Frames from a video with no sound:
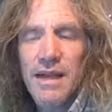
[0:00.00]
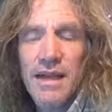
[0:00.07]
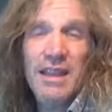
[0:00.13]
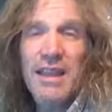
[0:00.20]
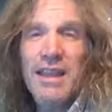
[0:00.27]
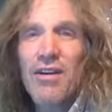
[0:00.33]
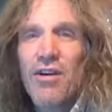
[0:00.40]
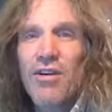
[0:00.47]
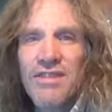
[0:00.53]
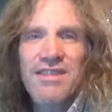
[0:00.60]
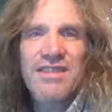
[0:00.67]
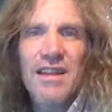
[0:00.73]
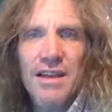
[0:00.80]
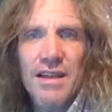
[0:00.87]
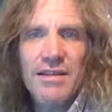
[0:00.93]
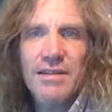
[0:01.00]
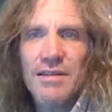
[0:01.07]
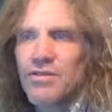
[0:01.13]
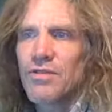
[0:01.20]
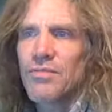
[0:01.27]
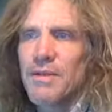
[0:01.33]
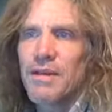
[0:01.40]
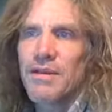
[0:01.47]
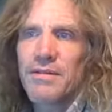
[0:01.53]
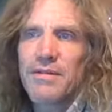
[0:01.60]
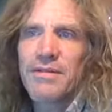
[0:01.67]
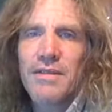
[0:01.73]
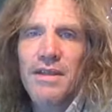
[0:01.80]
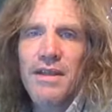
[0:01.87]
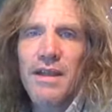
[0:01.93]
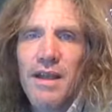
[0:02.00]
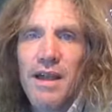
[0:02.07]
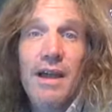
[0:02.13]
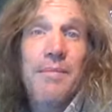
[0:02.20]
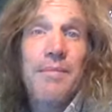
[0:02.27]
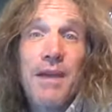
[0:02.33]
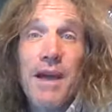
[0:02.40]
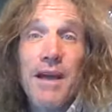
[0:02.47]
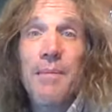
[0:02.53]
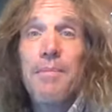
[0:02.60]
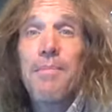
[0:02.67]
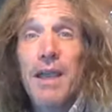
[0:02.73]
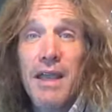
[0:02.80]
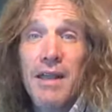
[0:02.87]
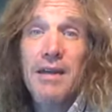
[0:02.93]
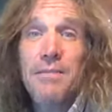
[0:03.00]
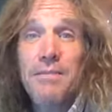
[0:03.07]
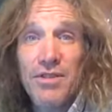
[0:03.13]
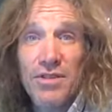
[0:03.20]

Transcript: I think all scientists should be able to say, I'm not a made up